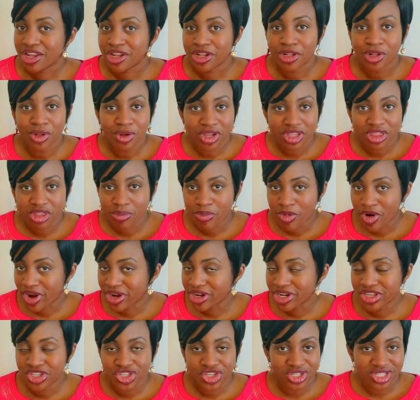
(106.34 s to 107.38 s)
Looking the
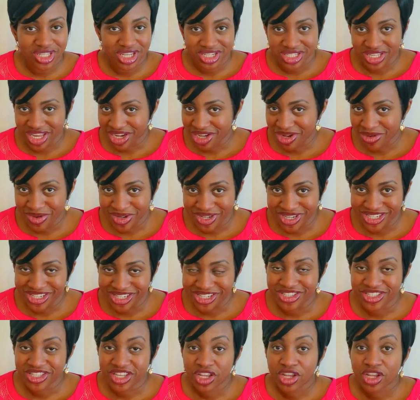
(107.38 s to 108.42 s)
part is just exactly what it
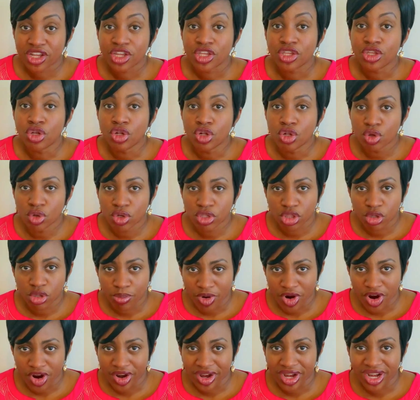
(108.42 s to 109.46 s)
is. You look the
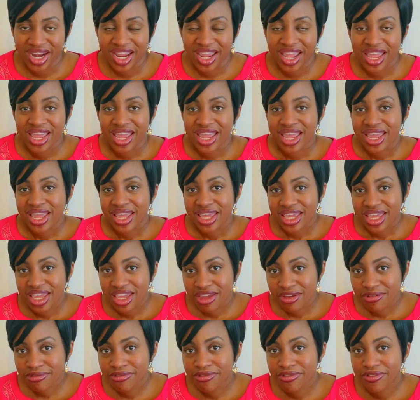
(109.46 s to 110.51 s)
part.
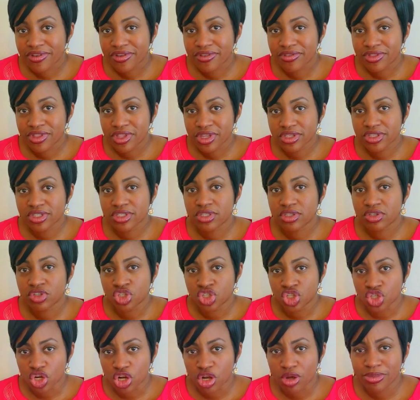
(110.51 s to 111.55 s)
If this
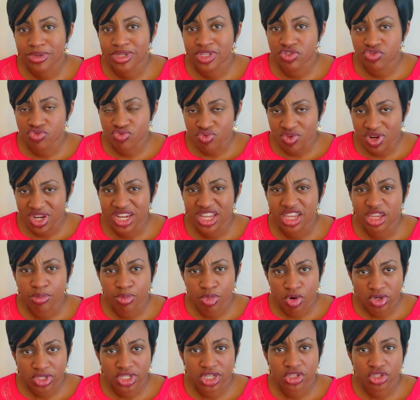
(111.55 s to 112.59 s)
job is really
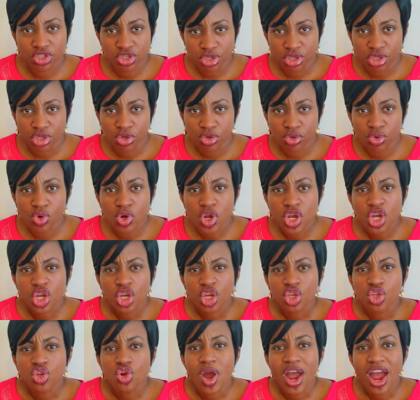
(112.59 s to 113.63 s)
important to you,
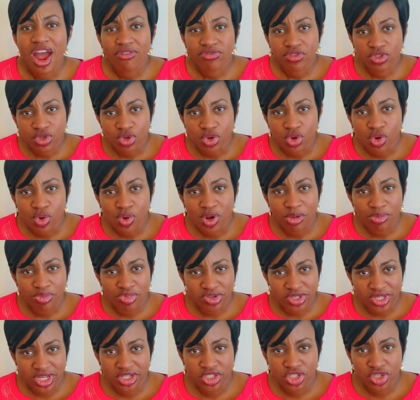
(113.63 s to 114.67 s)
you have to go and
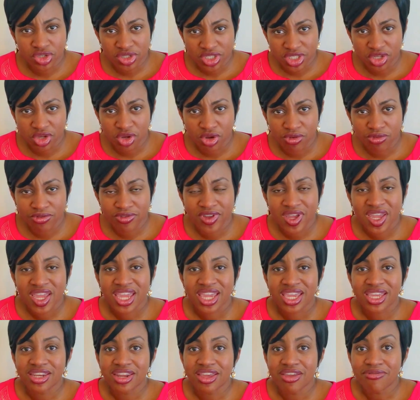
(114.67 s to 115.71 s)
present yourself
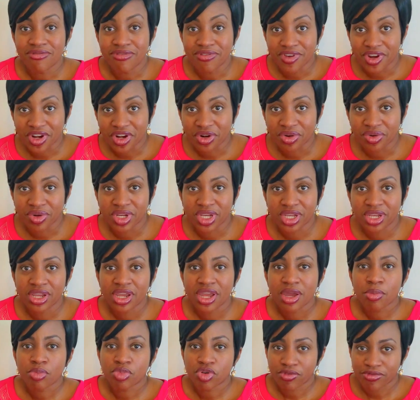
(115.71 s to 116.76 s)
in a very
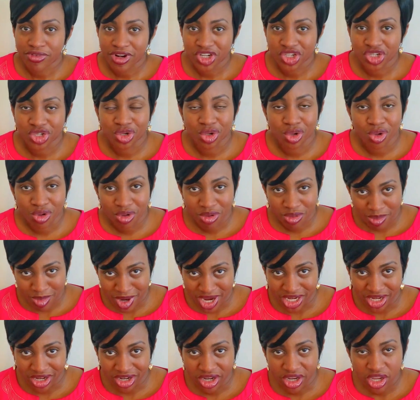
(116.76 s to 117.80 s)
professional
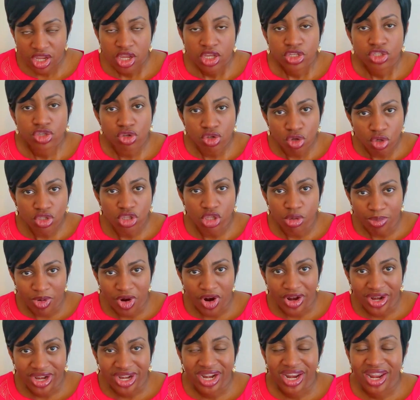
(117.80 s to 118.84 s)
manner. So look the
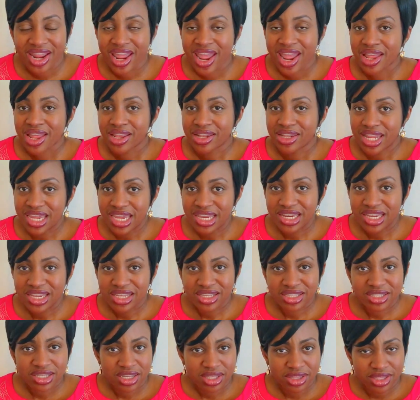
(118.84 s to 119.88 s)
part.
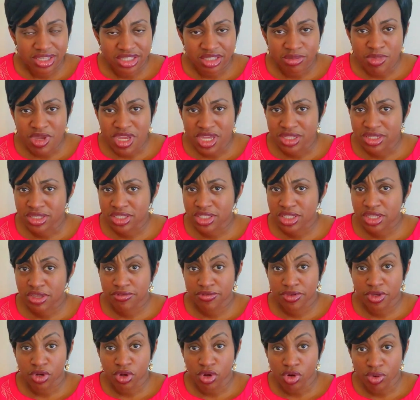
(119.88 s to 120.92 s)
Ladies, this means
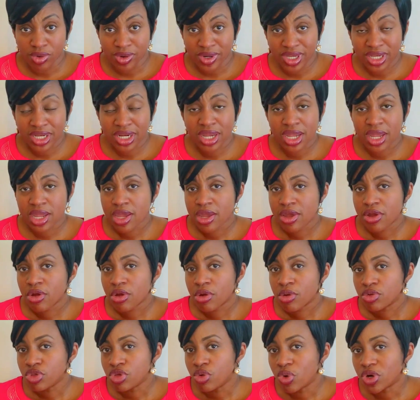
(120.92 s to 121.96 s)
if you're
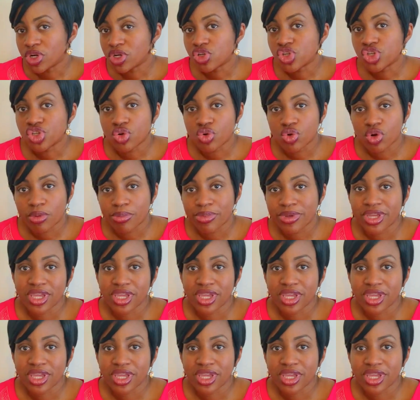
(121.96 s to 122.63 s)
going, you want to show up